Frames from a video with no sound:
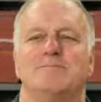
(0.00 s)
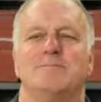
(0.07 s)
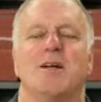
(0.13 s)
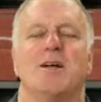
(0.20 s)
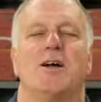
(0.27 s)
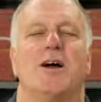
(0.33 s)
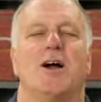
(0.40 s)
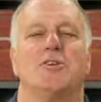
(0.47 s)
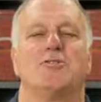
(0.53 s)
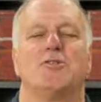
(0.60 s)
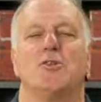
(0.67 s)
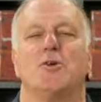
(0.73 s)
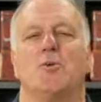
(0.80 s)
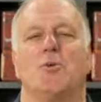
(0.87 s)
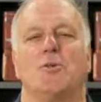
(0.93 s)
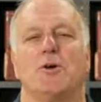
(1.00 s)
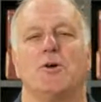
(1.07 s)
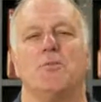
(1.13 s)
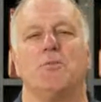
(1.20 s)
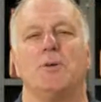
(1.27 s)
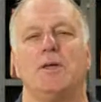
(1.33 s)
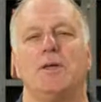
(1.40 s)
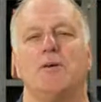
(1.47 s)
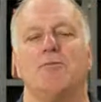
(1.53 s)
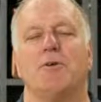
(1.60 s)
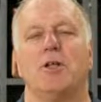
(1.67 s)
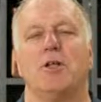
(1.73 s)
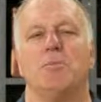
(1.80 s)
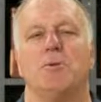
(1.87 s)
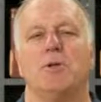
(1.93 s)
All right, so they'll be
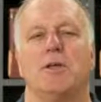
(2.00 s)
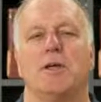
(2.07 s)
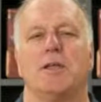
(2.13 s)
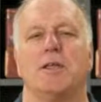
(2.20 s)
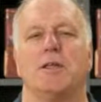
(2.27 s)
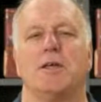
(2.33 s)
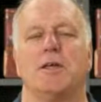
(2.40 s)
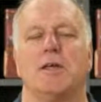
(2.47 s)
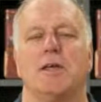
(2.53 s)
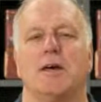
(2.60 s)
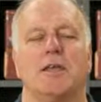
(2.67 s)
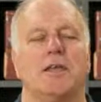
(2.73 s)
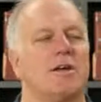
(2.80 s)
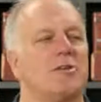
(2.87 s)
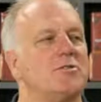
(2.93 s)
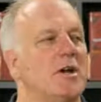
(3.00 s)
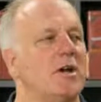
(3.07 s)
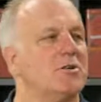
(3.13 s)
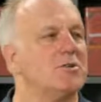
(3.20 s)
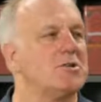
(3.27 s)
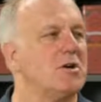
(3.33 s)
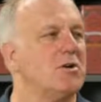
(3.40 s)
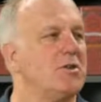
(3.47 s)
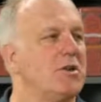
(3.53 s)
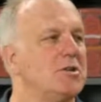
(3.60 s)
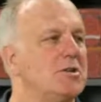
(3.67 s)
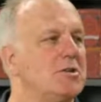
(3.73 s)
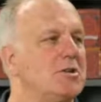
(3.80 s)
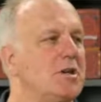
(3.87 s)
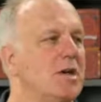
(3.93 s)
available in the next day or so. They
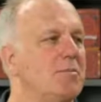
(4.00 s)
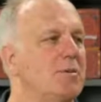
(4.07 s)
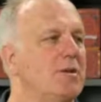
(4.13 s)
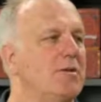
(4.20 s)
just came in.